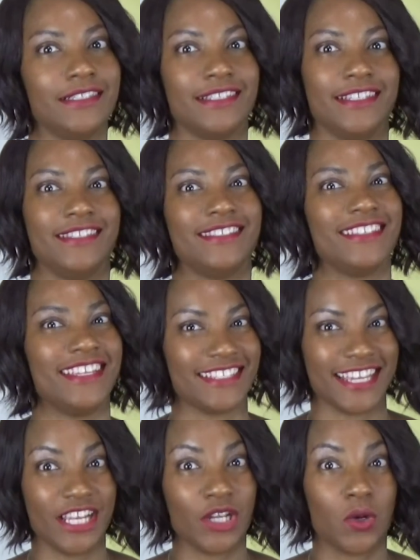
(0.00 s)
since it's
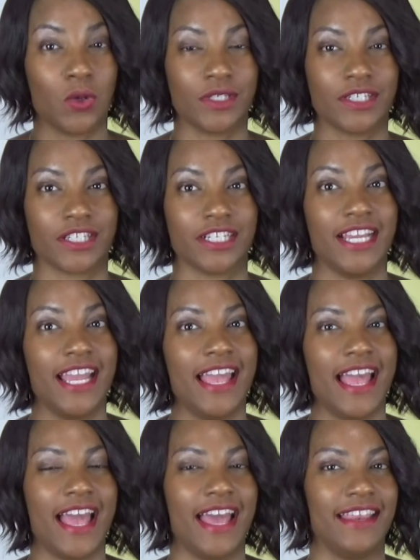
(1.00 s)
getting colder
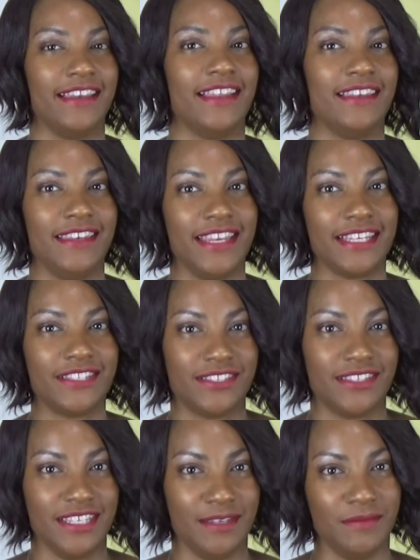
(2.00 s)
and knits
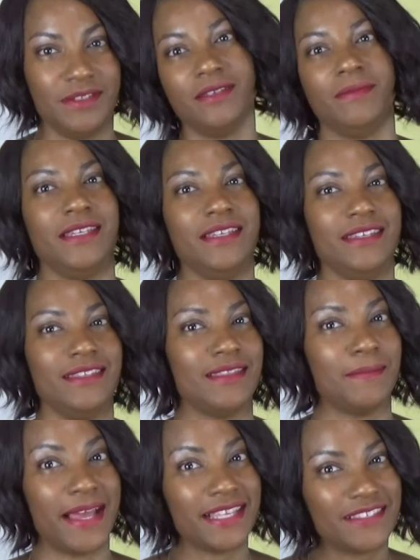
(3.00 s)
seem to be the
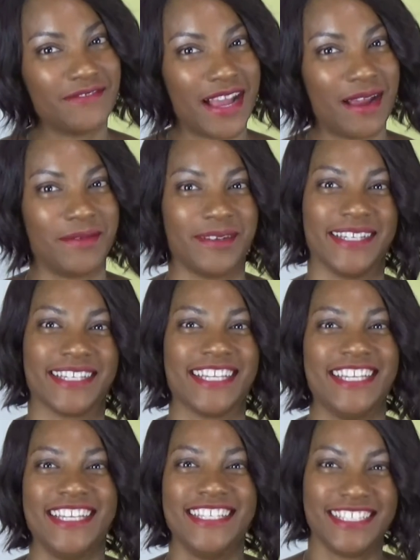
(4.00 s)
best fabric
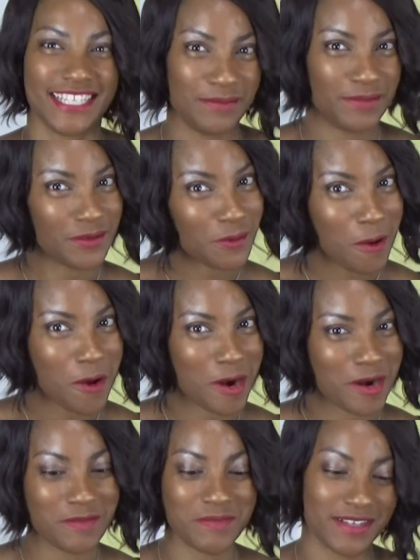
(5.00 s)
to keep you
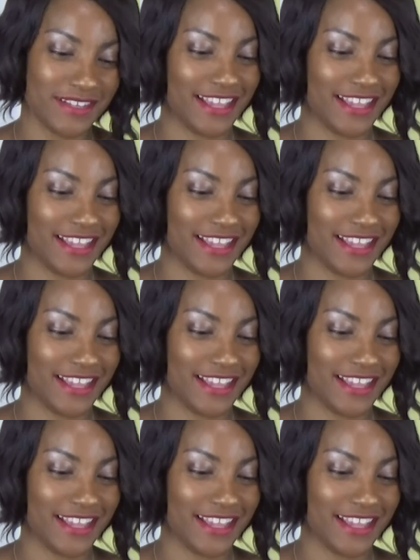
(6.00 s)
warm.